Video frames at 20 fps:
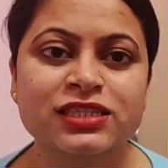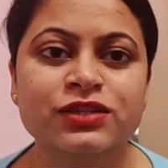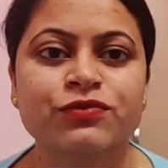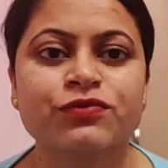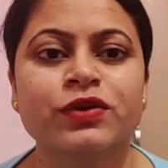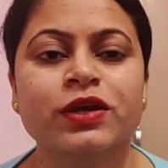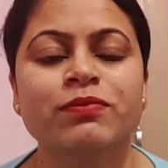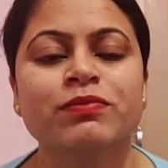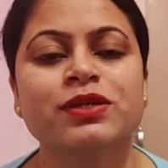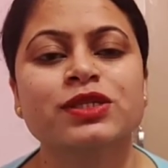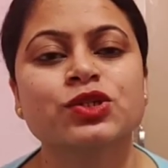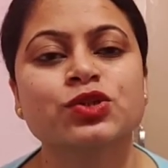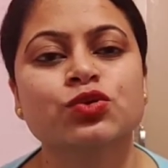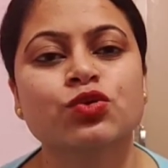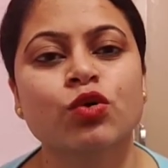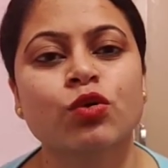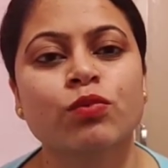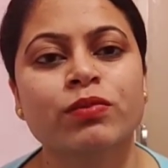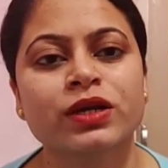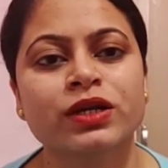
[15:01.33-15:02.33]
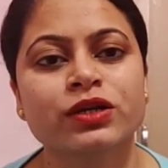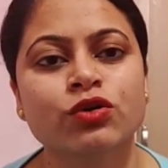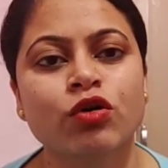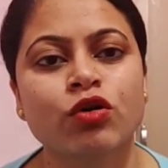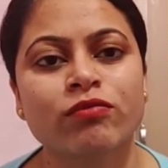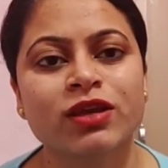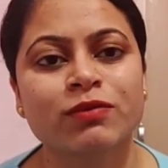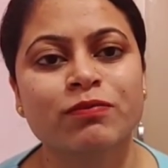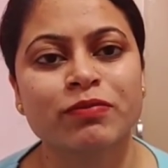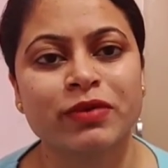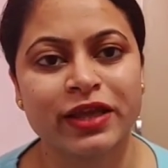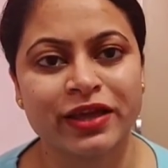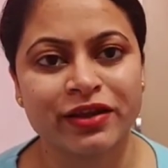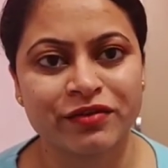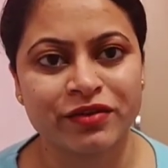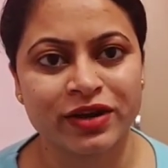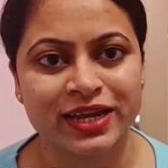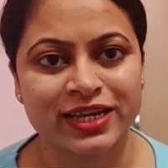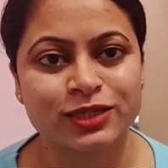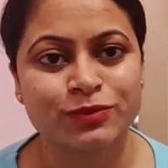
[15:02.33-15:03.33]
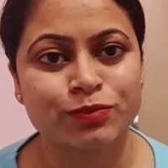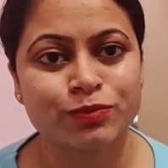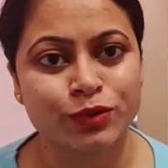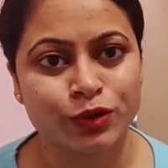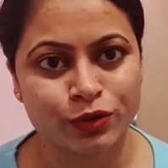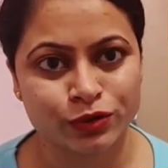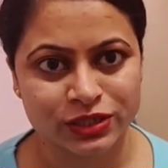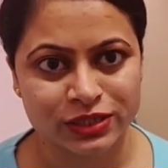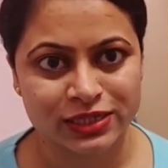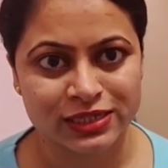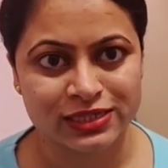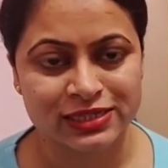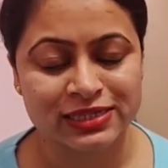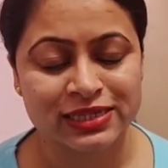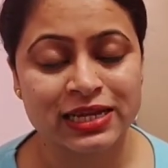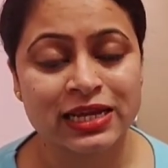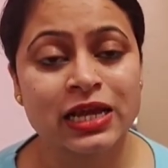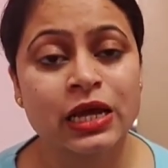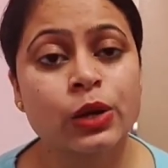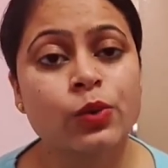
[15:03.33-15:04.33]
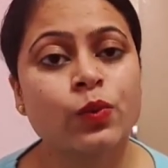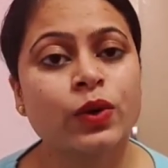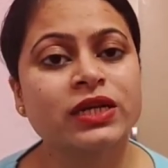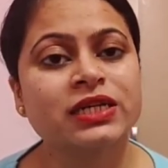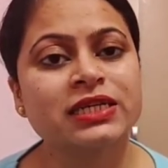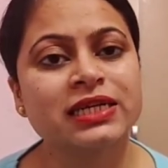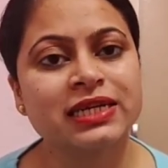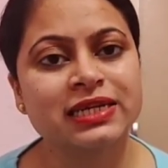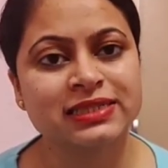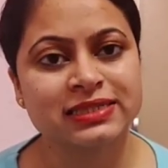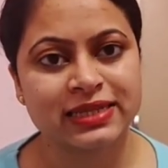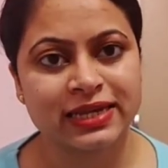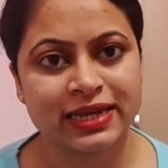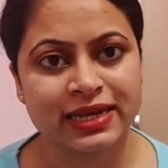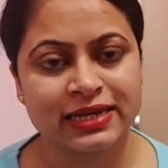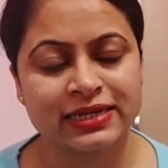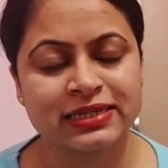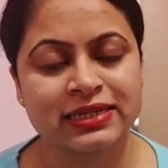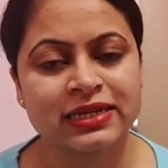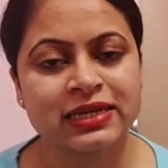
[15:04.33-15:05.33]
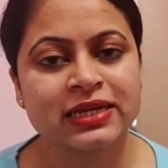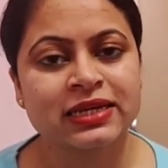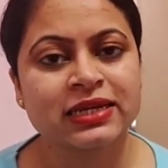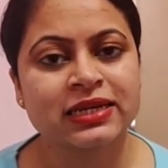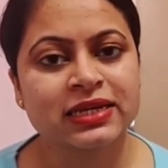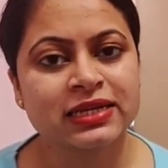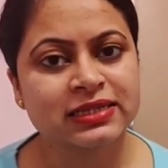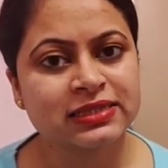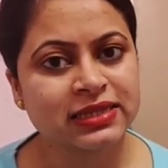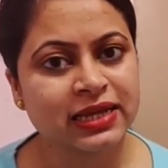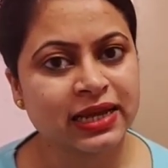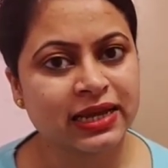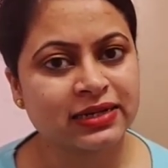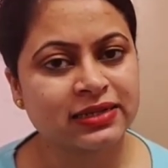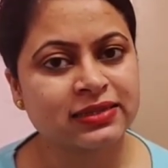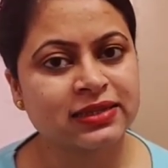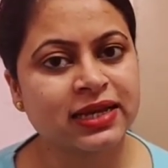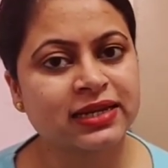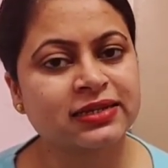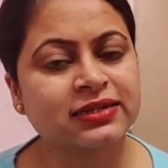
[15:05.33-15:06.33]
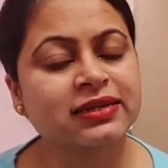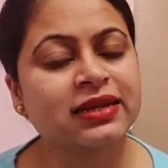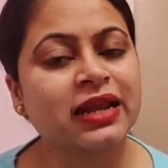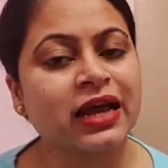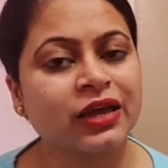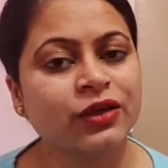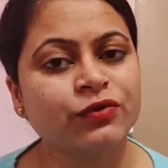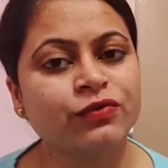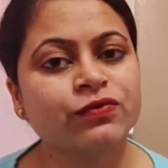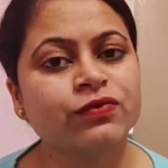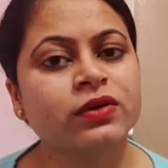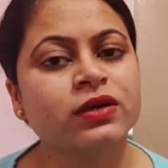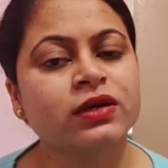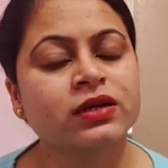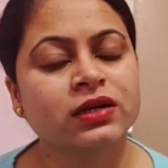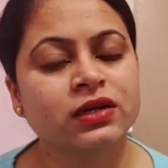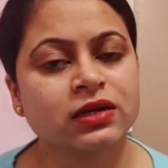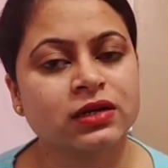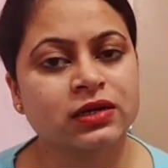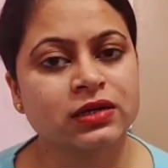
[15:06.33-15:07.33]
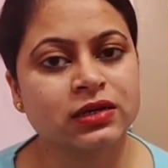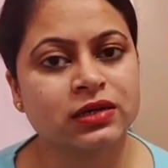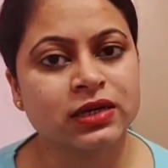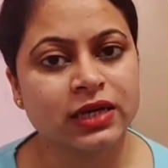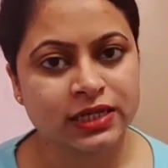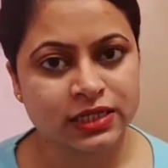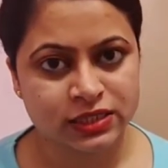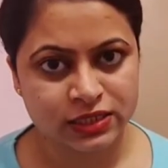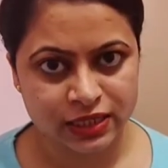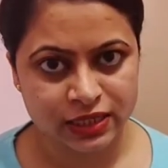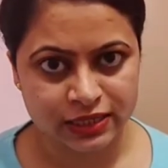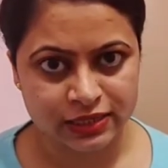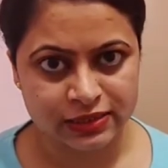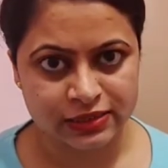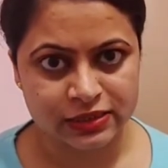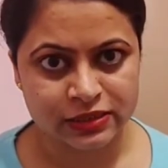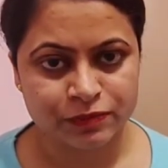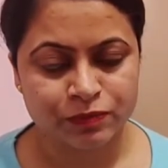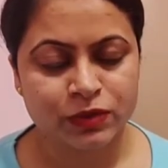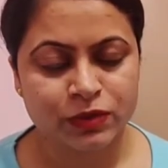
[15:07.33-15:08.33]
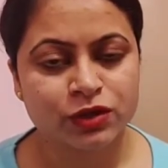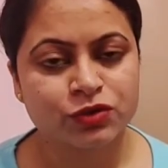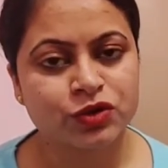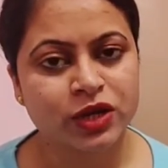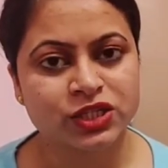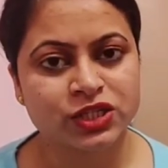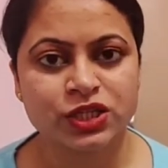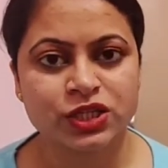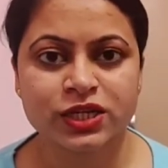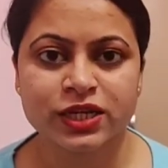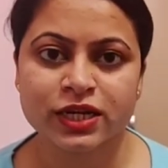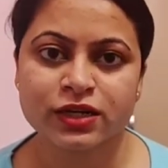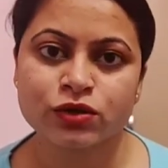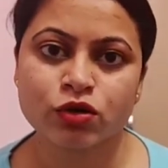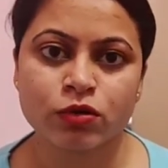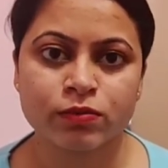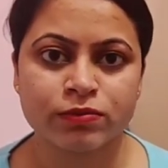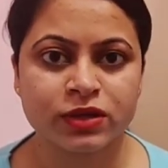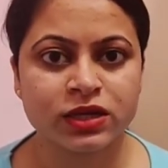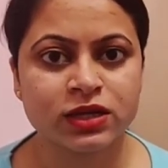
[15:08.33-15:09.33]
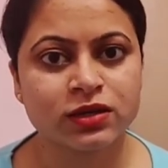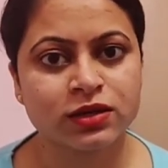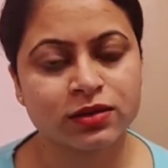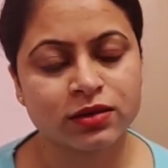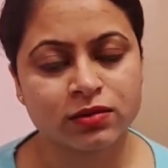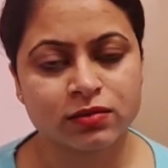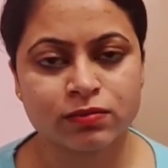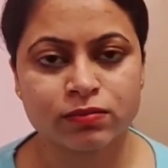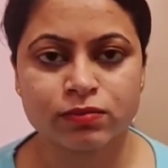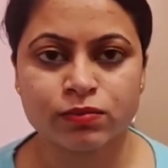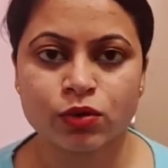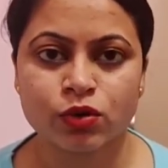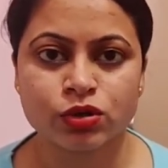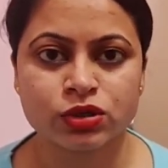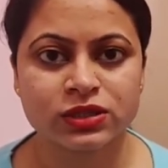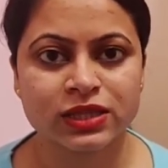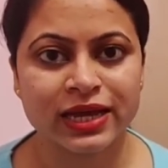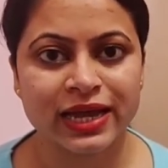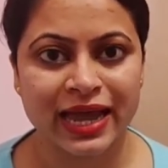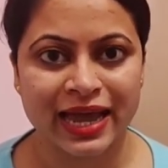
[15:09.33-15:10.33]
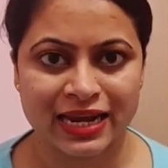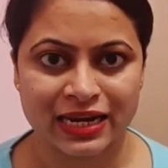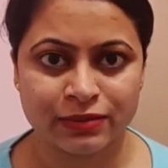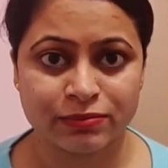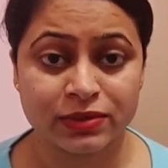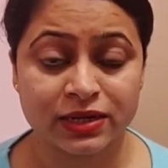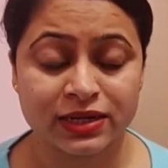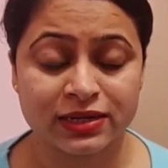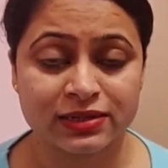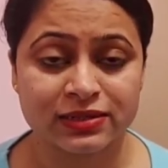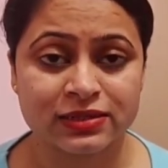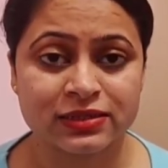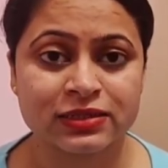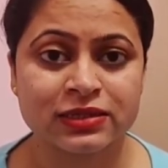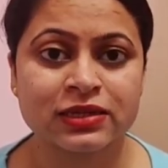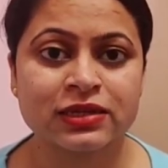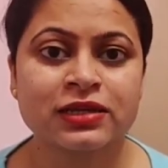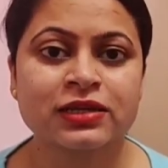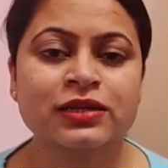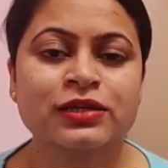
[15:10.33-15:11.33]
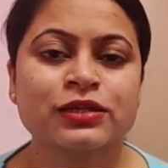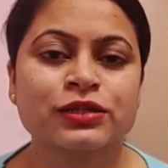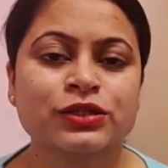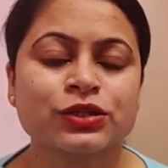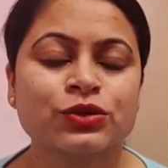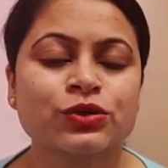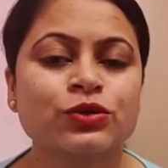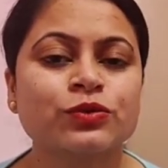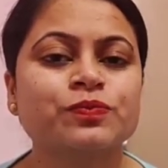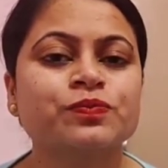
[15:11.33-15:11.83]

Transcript: famous Roman comic playwright Plautus, what he said that life contains tragic and comic, both the elements. So